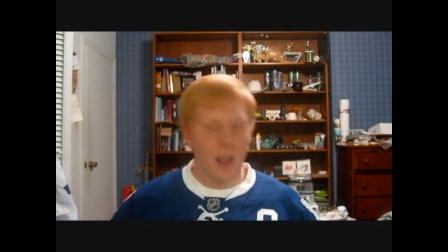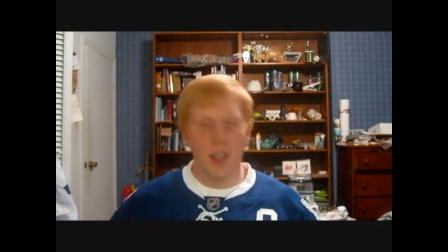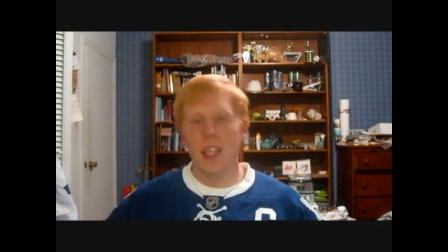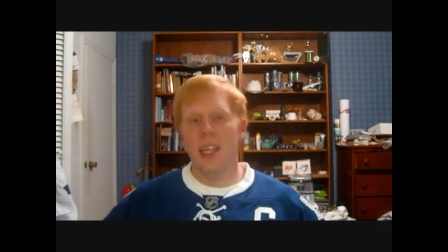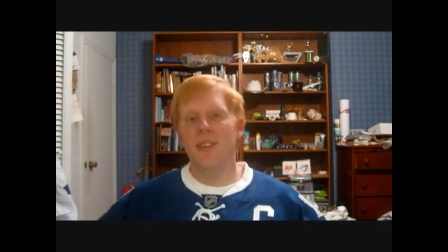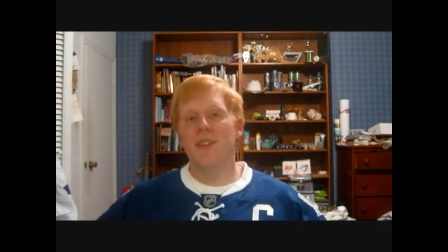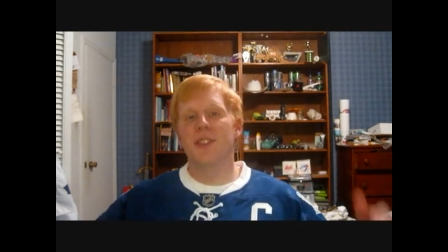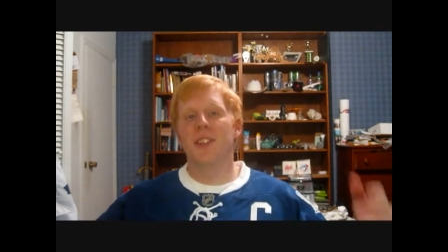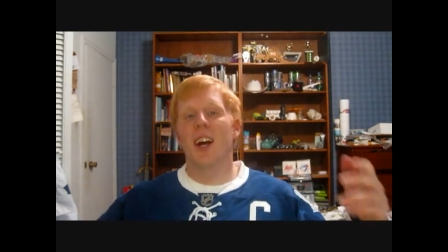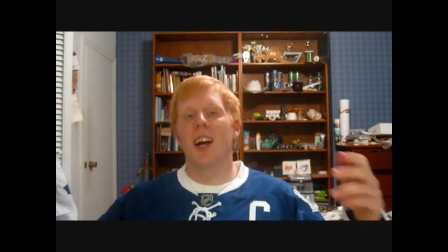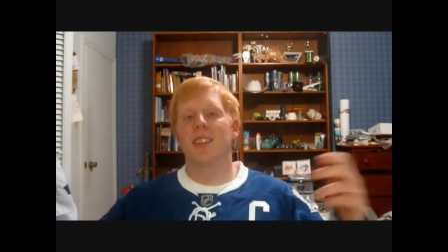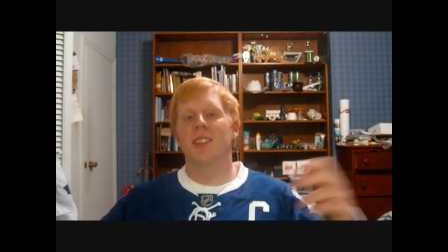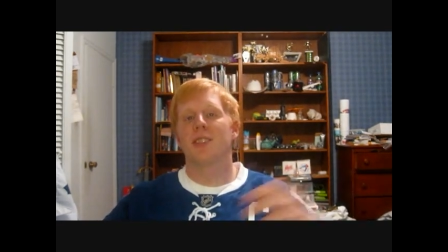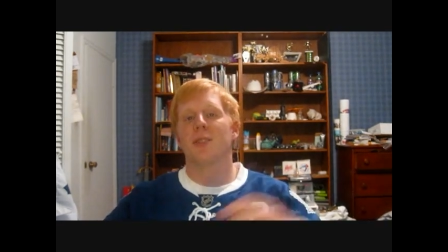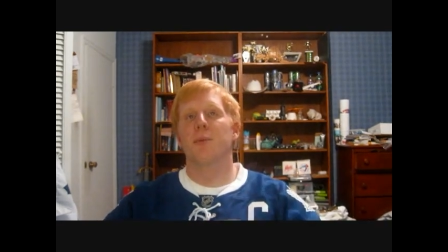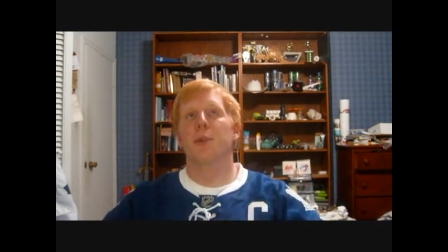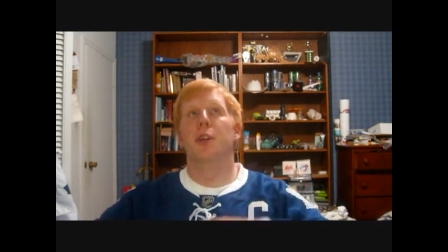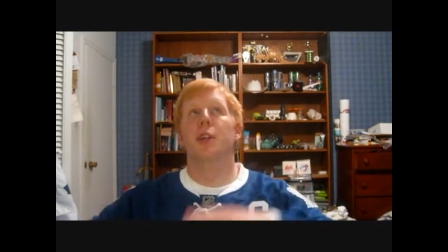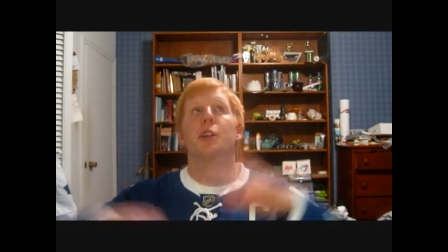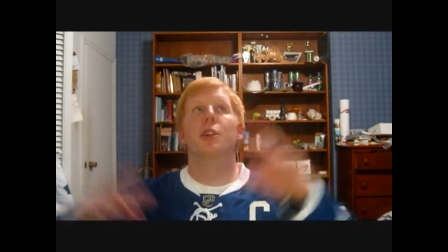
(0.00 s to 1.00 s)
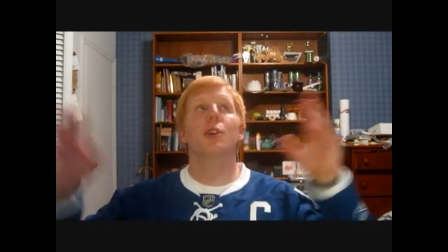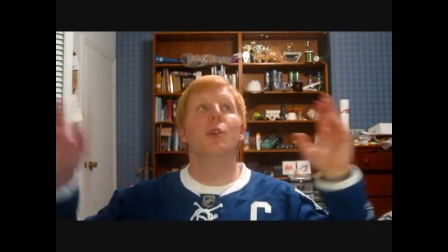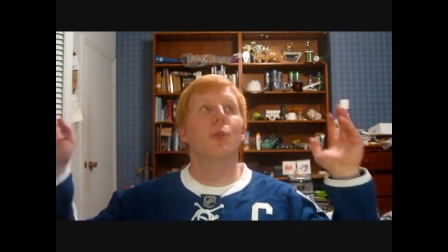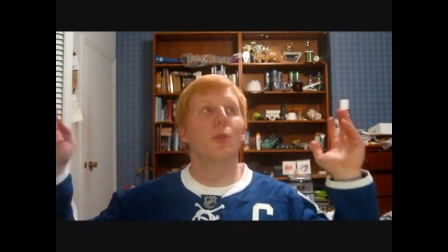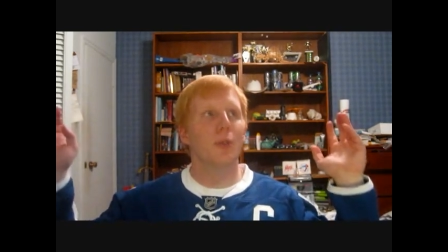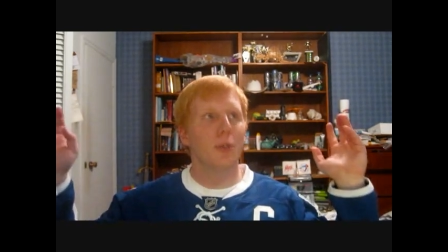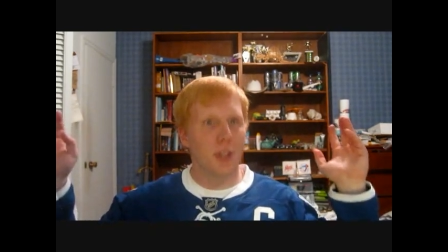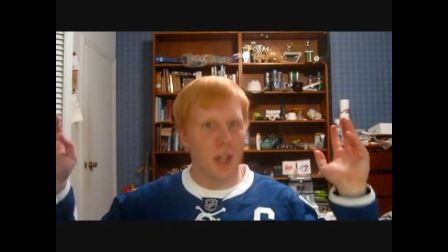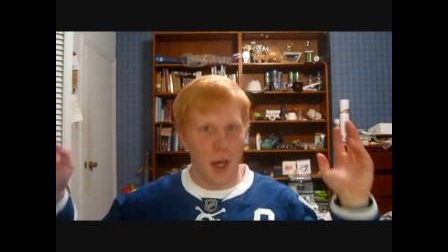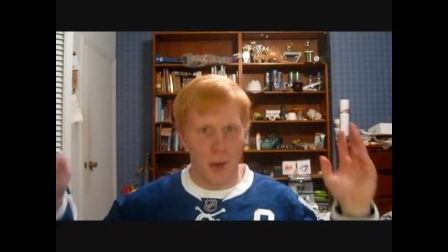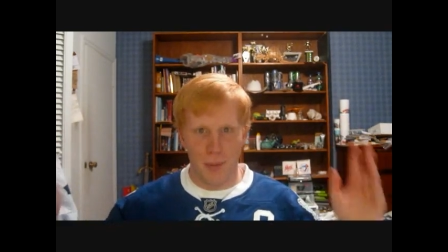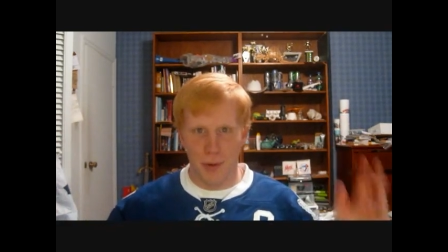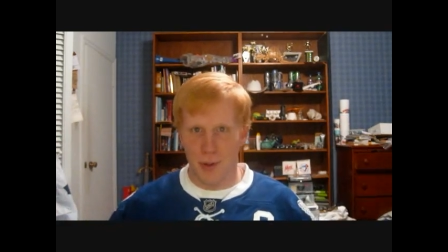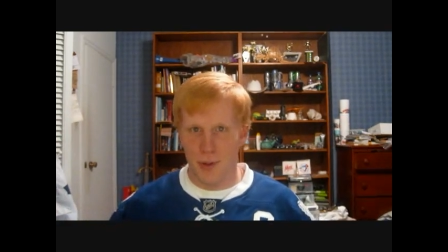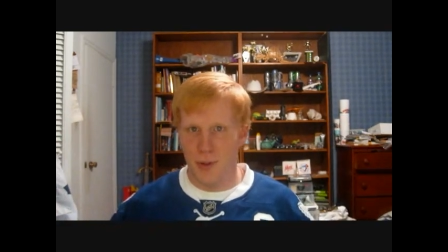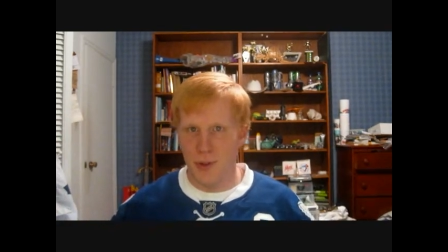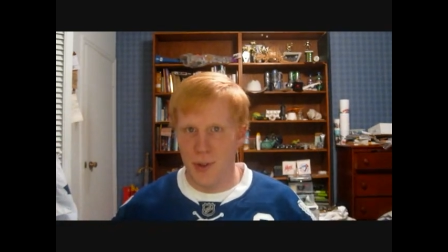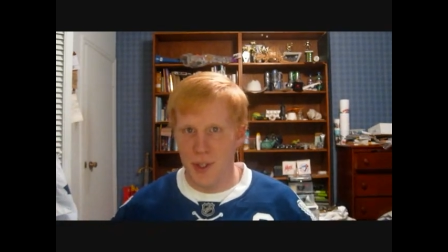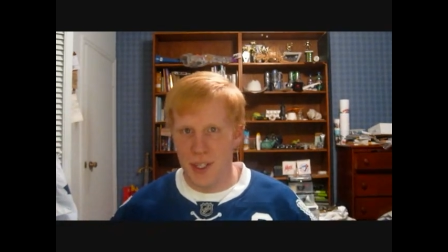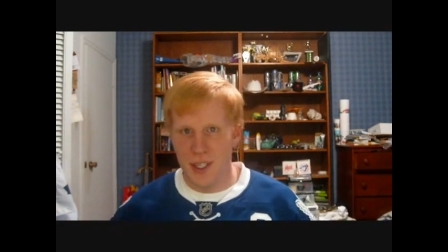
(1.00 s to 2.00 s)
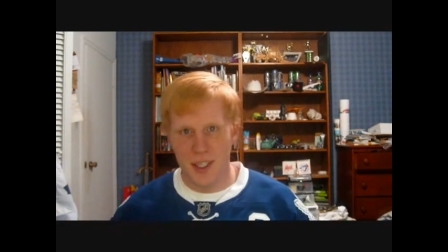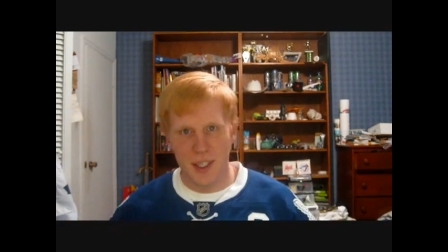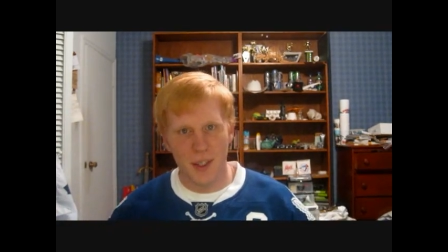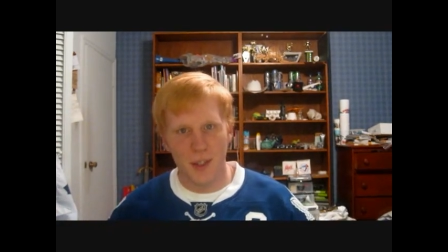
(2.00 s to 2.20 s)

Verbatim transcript: Leafs got some huge opportunities,